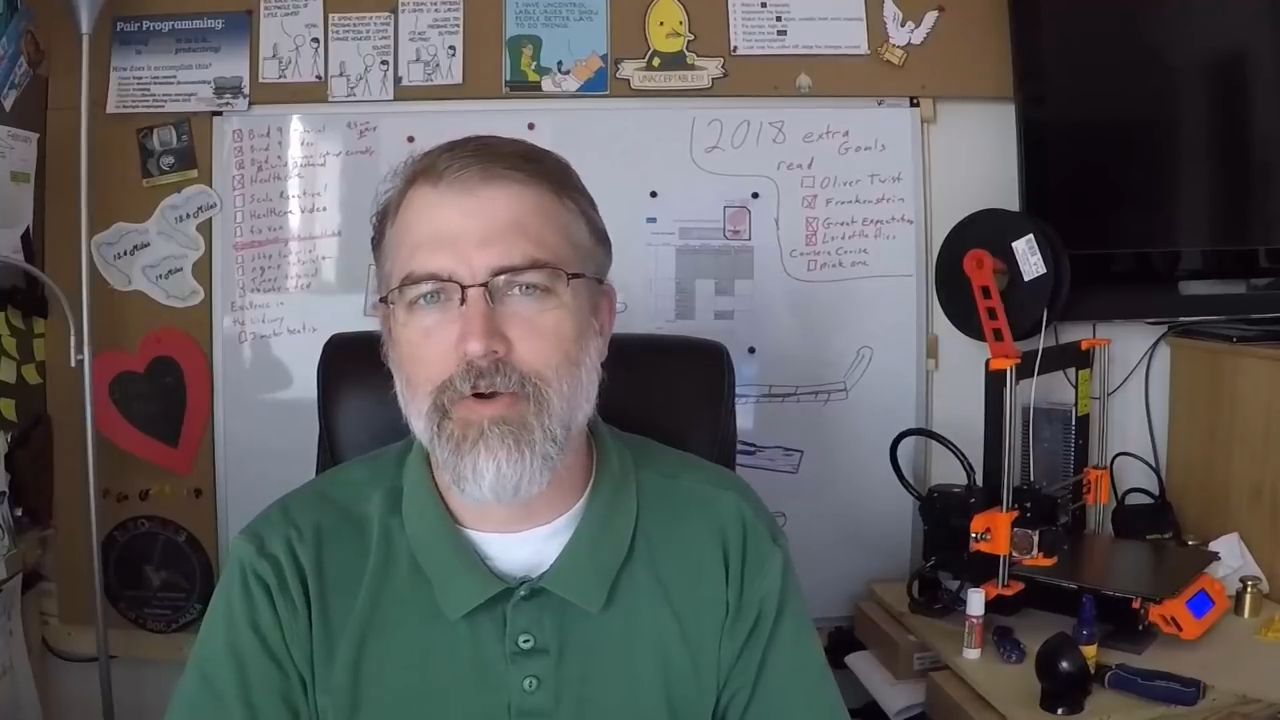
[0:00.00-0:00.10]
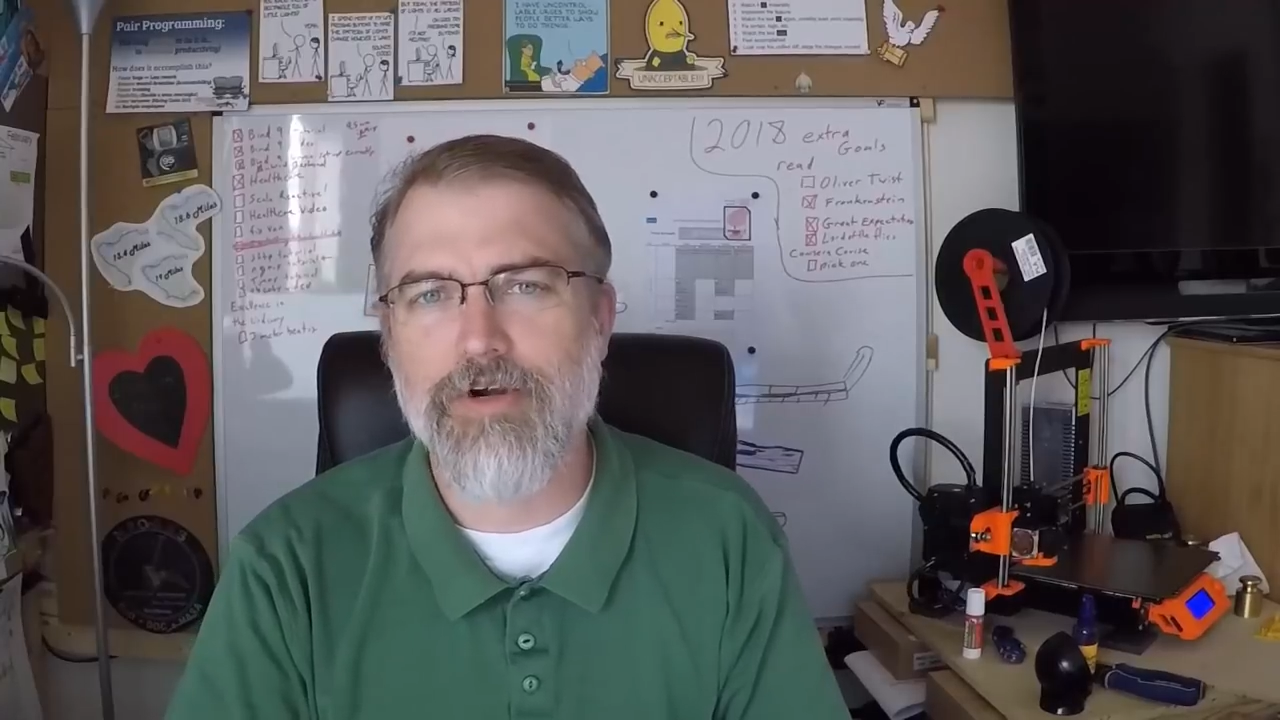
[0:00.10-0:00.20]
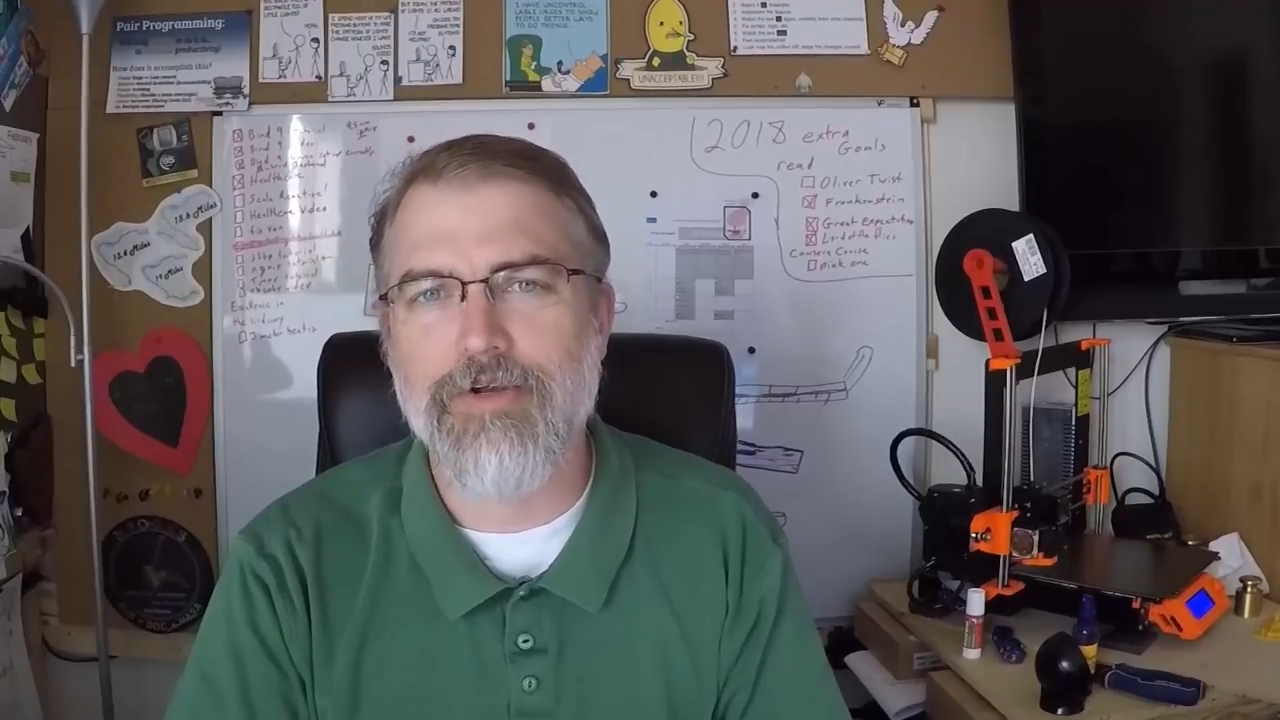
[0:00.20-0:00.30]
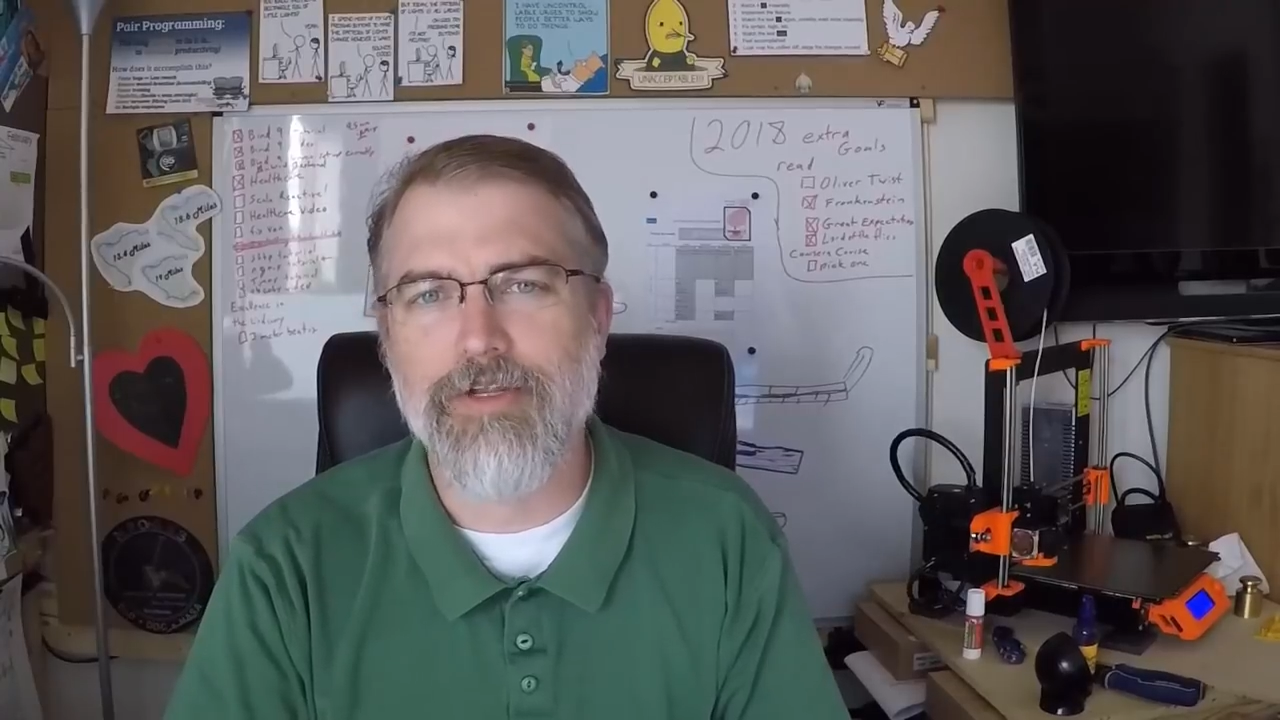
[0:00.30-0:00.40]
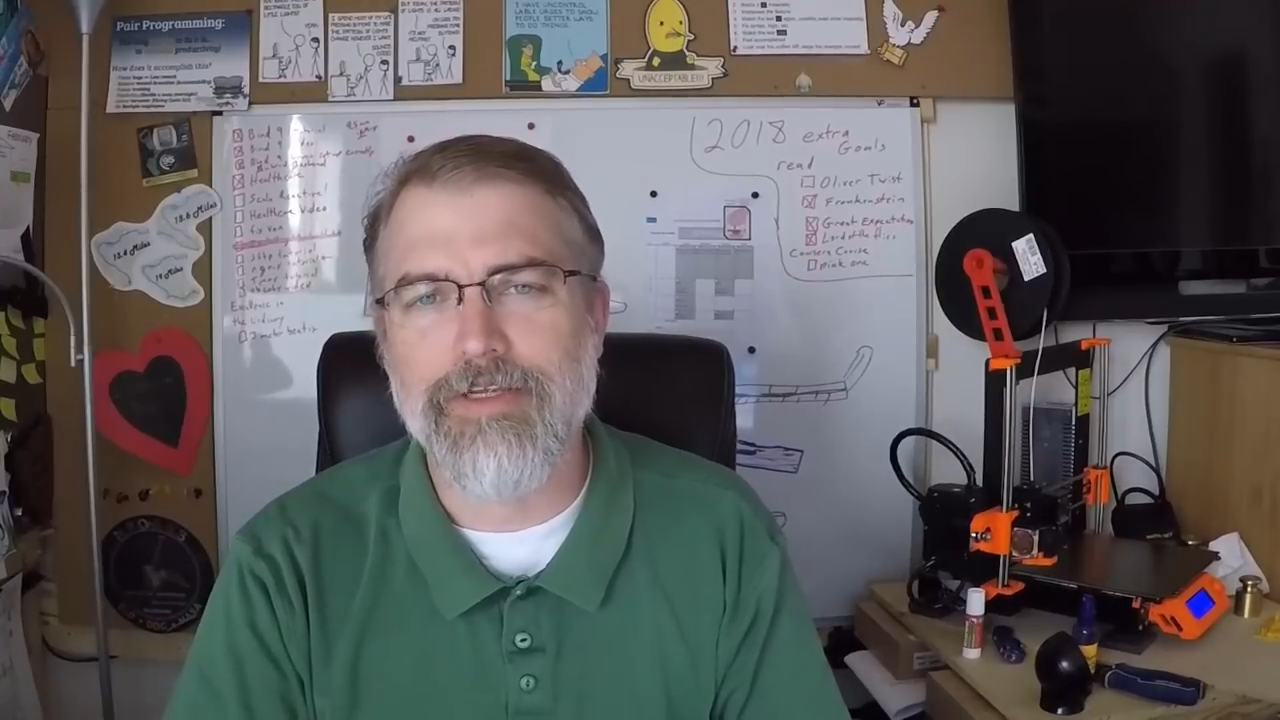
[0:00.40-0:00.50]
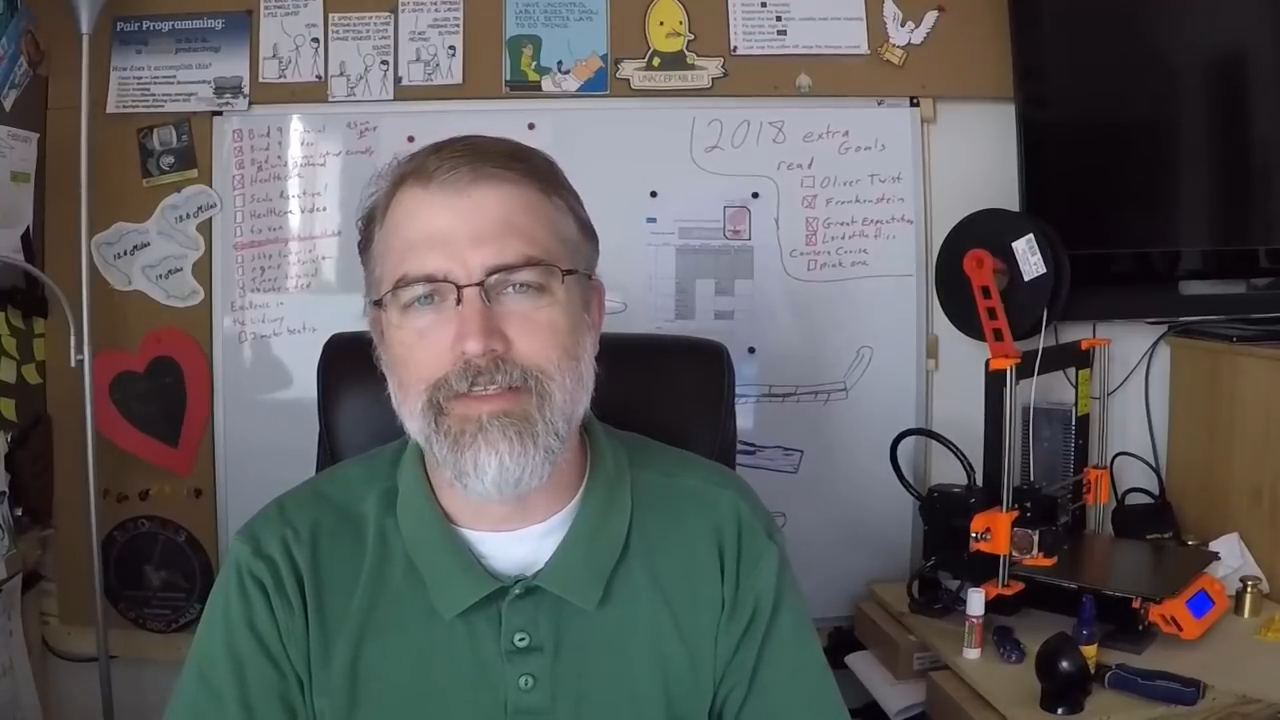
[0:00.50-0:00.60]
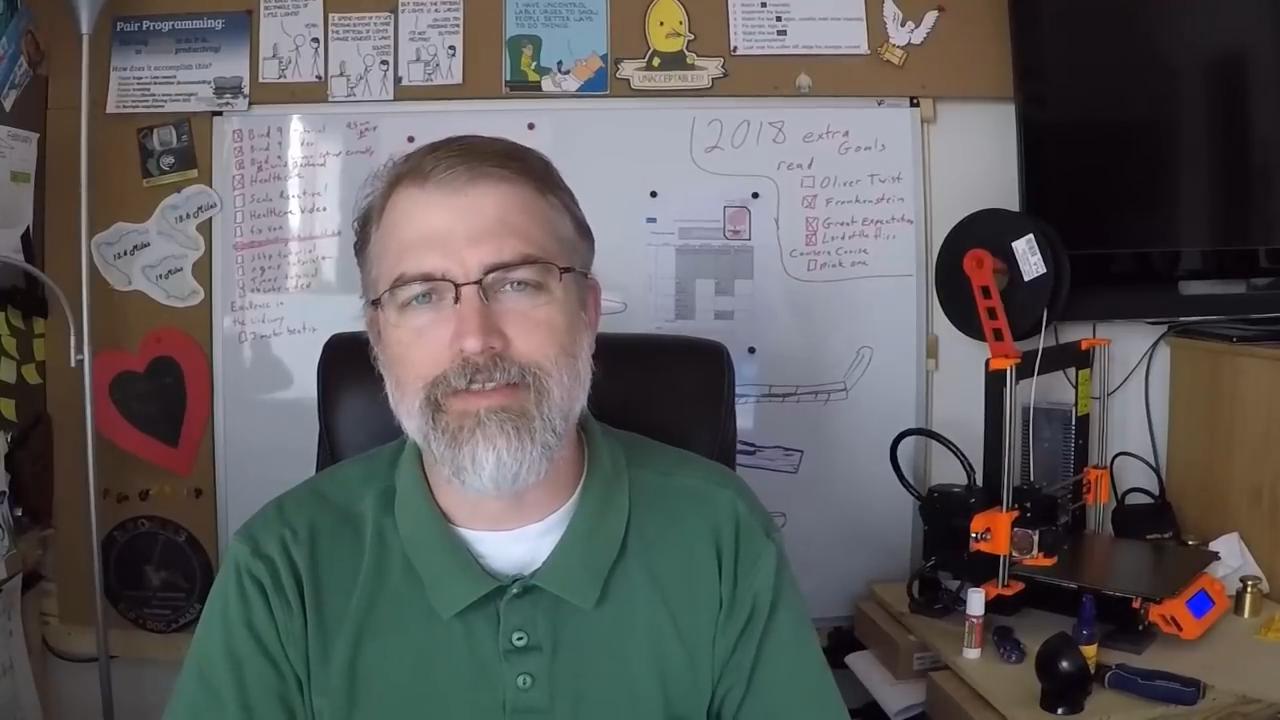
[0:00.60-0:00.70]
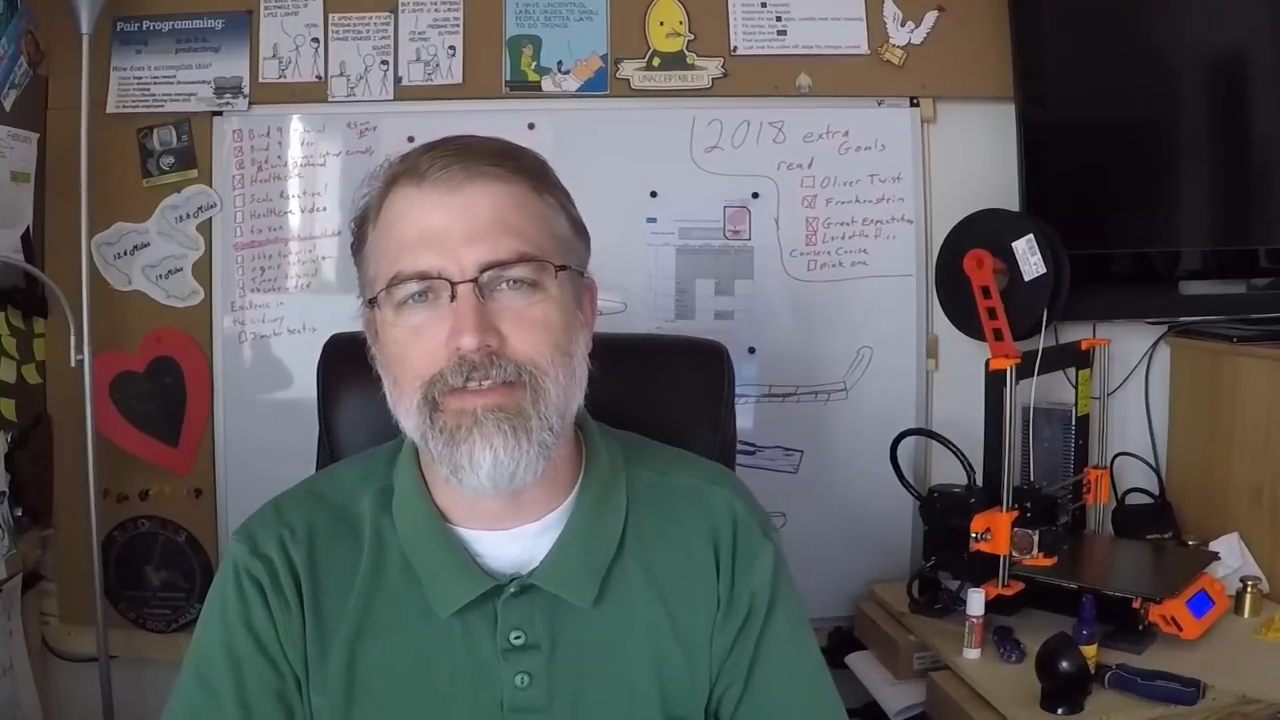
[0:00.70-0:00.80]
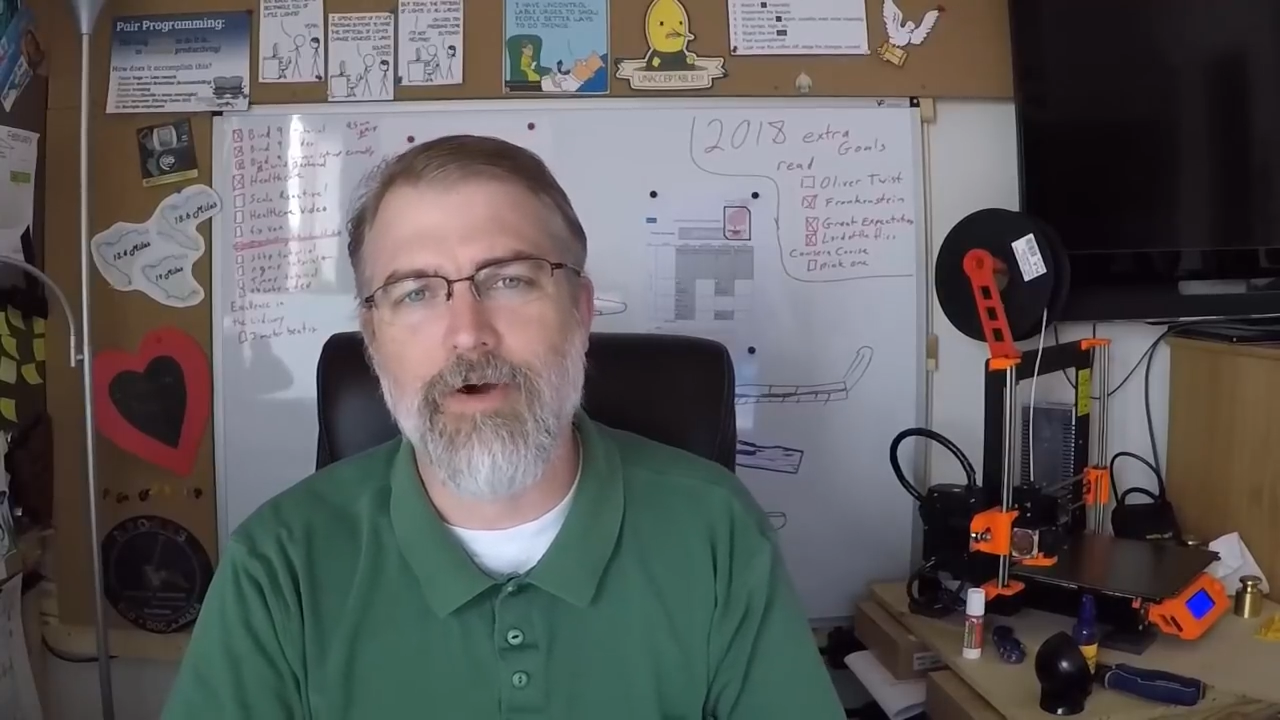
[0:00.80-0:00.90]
you can look at this and go,